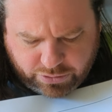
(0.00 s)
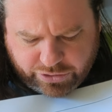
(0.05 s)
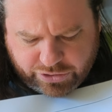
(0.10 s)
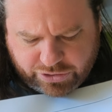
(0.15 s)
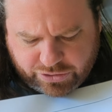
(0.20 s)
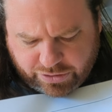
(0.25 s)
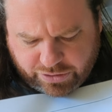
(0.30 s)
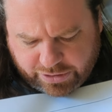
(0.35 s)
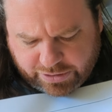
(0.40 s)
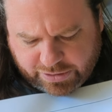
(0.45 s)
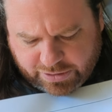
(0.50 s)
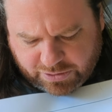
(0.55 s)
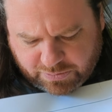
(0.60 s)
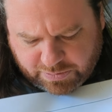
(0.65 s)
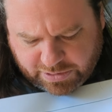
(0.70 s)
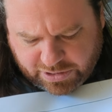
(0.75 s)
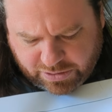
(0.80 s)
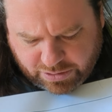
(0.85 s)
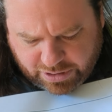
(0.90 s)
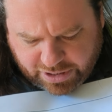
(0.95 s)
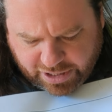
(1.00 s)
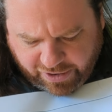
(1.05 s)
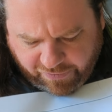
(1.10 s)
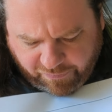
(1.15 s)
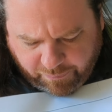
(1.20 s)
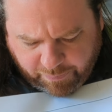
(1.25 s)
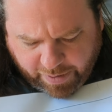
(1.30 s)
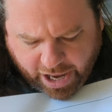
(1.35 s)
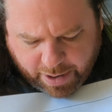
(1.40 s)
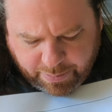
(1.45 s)
crisscrosses where you
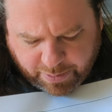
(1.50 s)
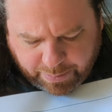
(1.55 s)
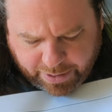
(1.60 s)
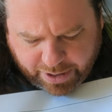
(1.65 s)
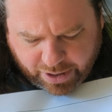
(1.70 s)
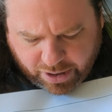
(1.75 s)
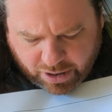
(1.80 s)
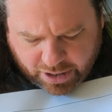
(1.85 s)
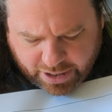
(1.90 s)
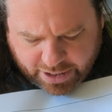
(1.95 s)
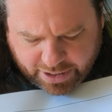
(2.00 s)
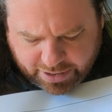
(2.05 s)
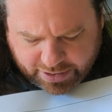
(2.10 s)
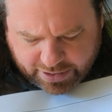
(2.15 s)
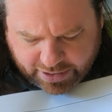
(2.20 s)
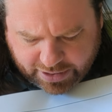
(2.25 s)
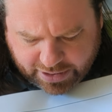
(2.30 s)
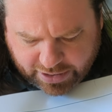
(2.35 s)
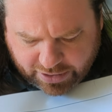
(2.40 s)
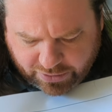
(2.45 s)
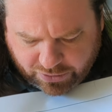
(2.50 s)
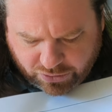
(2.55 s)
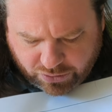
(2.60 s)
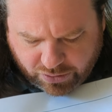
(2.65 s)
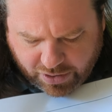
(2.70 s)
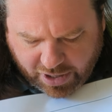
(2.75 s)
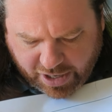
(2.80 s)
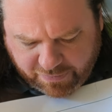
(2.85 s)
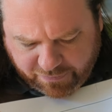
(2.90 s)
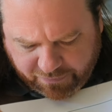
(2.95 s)
leave paper behind and then
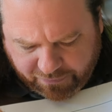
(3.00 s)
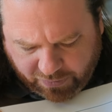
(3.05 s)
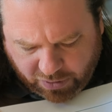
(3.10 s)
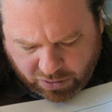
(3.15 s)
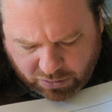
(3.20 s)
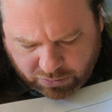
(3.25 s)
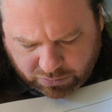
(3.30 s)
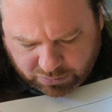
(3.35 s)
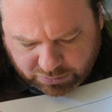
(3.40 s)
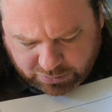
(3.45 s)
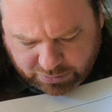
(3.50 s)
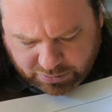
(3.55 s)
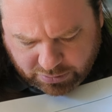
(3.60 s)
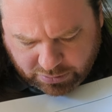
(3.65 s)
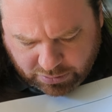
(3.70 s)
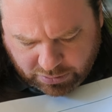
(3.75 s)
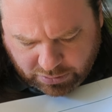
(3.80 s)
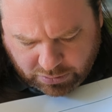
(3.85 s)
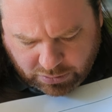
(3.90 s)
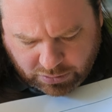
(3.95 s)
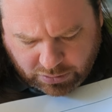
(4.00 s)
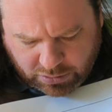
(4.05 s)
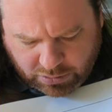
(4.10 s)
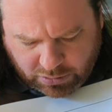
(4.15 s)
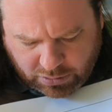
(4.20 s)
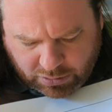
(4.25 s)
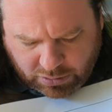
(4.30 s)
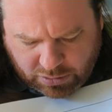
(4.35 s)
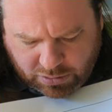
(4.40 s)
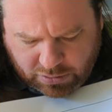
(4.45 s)
do a fold.
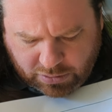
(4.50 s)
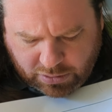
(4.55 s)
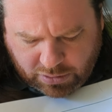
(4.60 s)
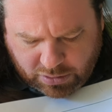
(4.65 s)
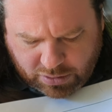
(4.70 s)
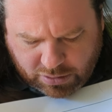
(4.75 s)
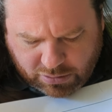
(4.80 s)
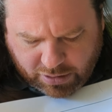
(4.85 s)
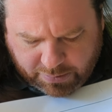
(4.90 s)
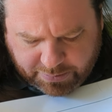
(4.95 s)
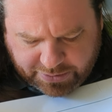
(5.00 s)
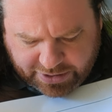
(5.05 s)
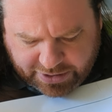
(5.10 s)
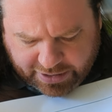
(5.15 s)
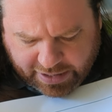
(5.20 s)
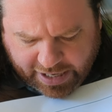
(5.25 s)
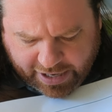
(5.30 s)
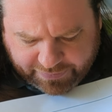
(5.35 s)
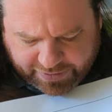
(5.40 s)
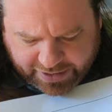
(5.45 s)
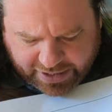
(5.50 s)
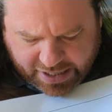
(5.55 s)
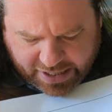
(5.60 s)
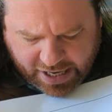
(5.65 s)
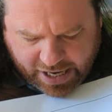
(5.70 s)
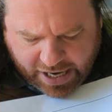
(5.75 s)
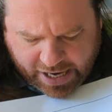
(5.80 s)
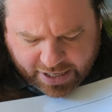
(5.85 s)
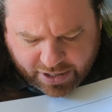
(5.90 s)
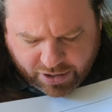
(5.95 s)
I'm just going to have to
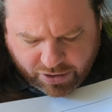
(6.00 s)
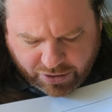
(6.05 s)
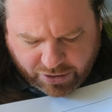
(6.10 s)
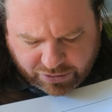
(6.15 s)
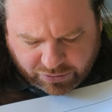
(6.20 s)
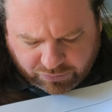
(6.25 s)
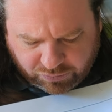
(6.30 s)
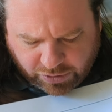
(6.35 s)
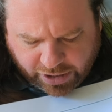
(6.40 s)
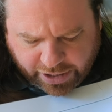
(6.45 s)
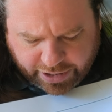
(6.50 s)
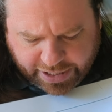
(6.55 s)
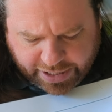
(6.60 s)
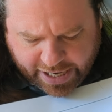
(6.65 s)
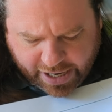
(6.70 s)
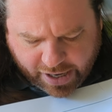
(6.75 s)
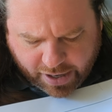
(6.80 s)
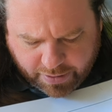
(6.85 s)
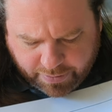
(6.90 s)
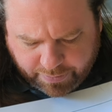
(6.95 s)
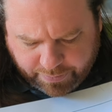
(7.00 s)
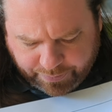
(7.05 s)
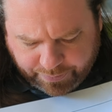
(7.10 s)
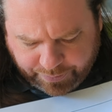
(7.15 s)
cut those right out